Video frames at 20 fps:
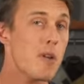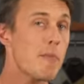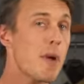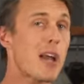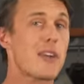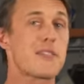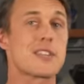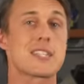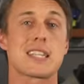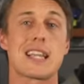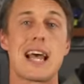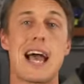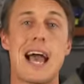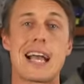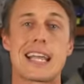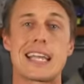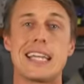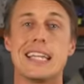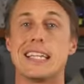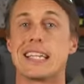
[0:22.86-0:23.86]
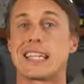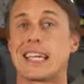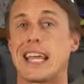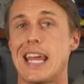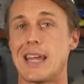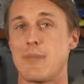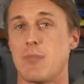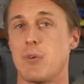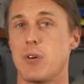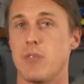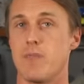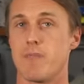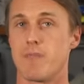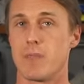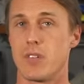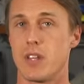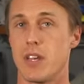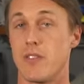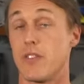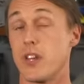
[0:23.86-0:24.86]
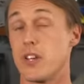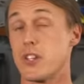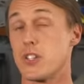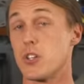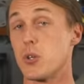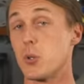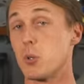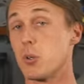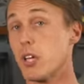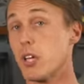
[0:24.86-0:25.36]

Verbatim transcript: amount of slack in the cable. If there's too